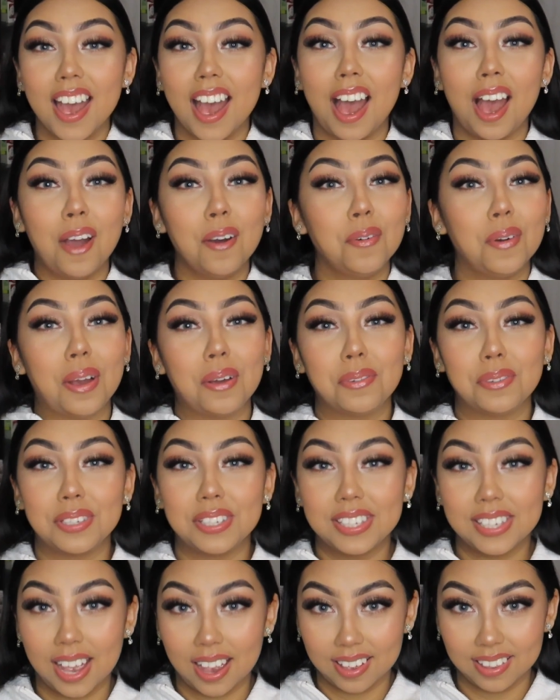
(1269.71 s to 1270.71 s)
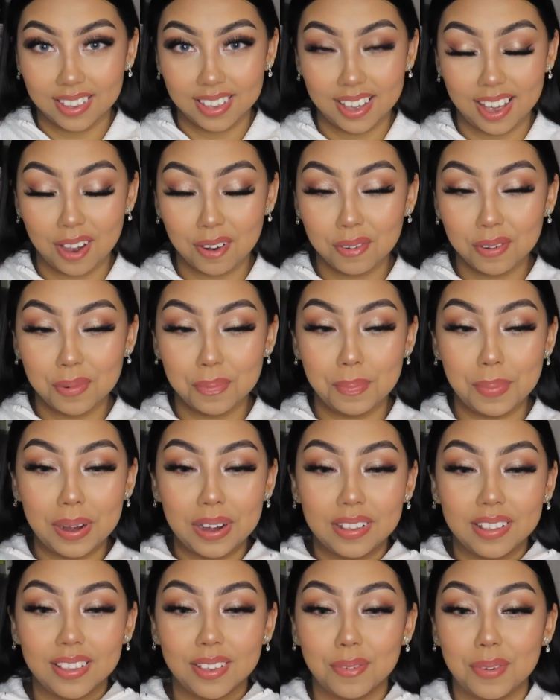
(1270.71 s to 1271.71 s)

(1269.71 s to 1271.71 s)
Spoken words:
I was silent. I would barely,